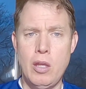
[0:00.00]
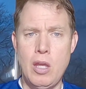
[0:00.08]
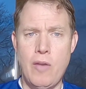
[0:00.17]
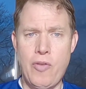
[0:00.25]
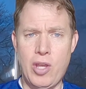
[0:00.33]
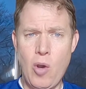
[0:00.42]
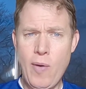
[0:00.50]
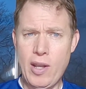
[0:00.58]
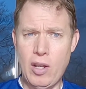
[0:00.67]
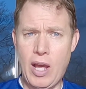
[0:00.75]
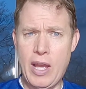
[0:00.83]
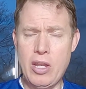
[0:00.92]
If you go
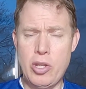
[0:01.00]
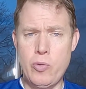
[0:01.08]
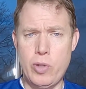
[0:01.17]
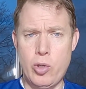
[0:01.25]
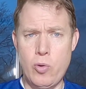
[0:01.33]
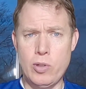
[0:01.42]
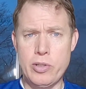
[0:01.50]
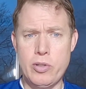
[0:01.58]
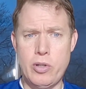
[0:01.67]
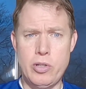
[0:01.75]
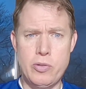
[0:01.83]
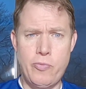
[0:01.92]
online and do a Google
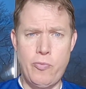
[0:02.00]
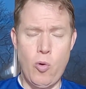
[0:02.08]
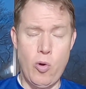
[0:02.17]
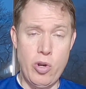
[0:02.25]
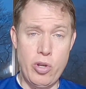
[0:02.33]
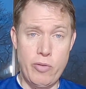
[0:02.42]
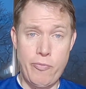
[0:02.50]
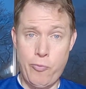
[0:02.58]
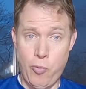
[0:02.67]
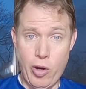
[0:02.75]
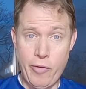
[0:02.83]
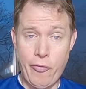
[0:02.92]
search for
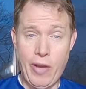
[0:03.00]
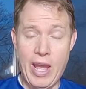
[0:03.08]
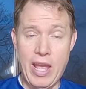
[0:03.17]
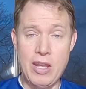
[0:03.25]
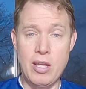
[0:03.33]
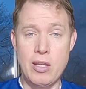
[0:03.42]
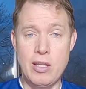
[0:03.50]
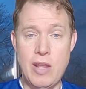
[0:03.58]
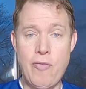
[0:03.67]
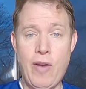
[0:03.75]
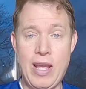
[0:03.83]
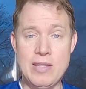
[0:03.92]
fortified
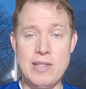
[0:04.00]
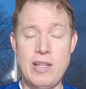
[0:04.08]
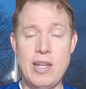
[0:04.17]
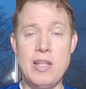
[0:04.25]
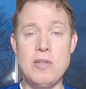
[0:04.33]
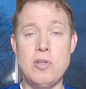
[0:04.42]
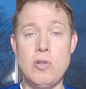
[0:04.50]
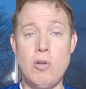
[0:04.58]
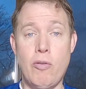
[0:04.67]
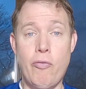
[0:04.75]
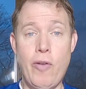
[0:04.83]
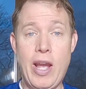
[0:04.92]
Nephite cities,
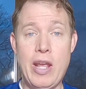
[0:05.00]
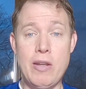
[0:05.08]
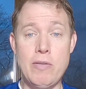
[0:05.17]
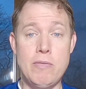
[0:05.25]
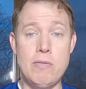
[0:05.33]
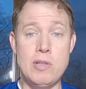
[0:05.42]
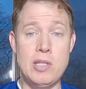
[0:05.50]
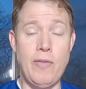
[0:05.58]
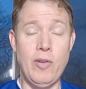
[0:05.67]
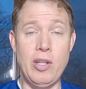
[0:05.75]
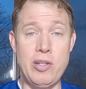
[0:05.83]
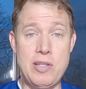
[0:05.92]
you'll find
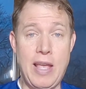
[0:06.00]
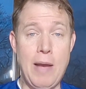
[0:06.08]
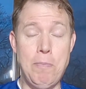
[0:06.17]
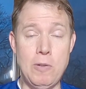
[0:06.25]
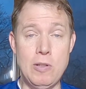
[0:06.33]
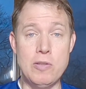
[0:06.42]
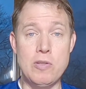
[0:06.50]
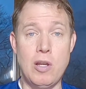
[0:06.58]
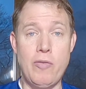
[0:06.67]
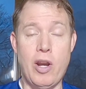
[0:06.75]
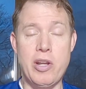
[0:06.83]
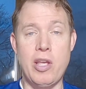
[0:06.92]
several examples
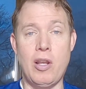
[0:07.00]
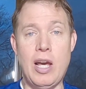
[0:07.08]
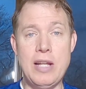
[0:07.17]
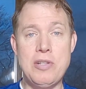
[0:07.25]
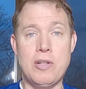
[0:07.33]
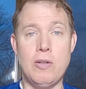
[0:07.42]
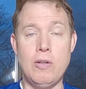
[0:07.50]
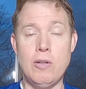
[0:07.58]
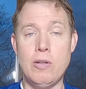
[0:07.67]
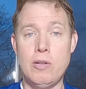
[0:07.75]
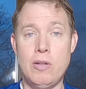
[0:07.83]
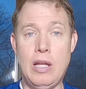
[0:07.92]
of
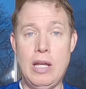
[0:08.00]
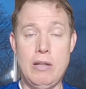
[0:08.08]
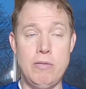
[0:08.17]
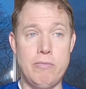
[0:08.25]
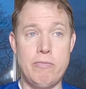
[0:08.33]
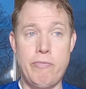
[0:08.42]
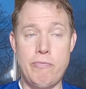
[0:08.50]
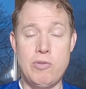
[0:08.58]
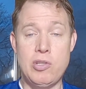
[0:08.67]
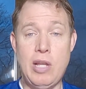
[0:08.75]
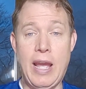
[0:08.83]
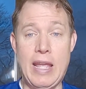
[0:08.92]
archaeological
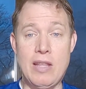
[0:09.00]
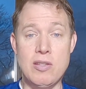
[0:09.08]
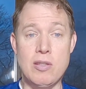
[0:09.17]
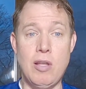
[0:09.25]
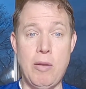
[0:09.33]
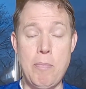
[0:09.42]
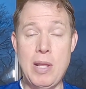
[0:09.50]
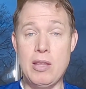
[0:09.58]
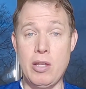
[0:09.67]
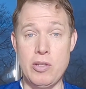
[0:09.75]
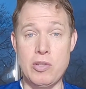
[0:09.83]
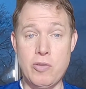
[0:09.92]
sites that
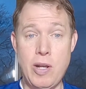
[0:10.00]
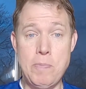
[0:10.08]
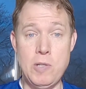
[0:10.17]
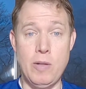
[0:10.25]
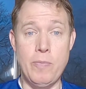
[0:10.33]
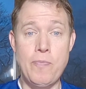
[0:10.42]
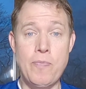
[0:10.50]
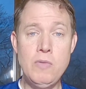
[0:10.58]
meet the description.